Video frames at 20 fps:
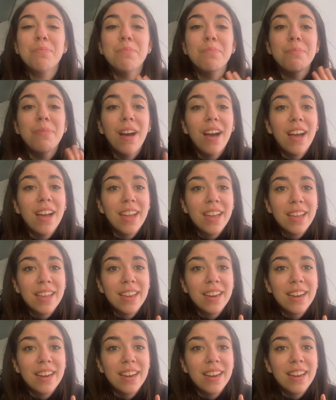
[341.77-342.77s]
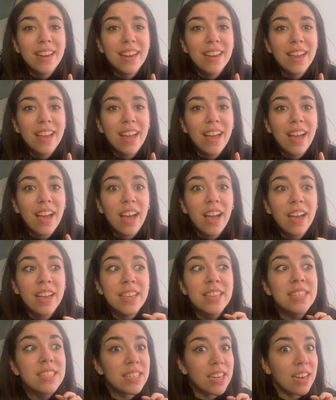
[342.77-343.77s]
But I
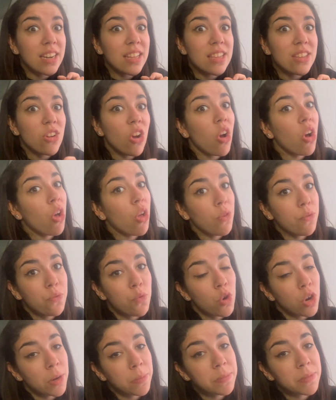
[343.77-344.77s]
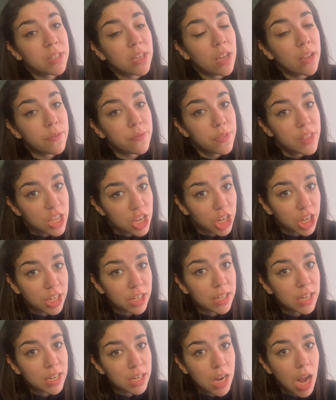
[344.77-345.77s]
studied all forms of theater
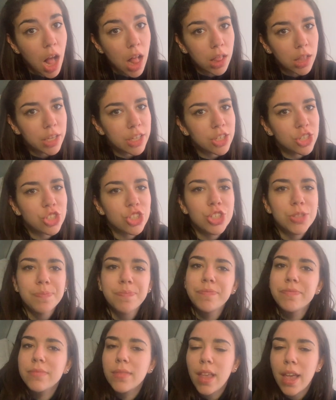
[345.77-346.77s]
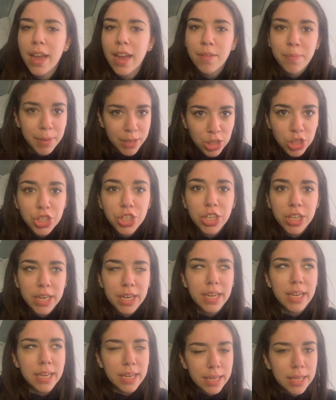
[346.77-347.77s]
in college. I have my
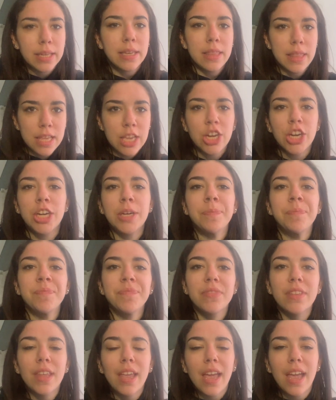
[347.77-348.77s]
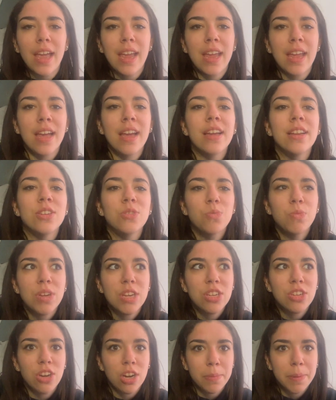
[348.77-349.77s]
degree in theater, and
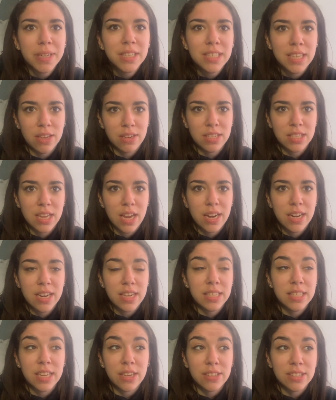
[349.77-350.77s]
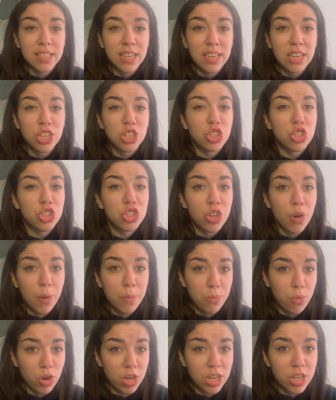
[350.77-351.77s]
we talk about sound design, and sound design is so
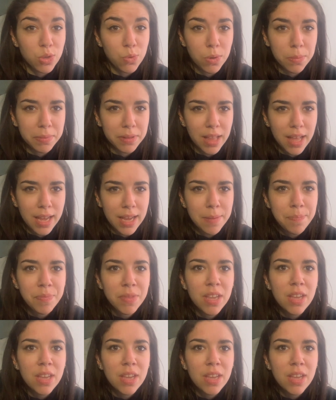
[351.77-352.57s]
important to a play.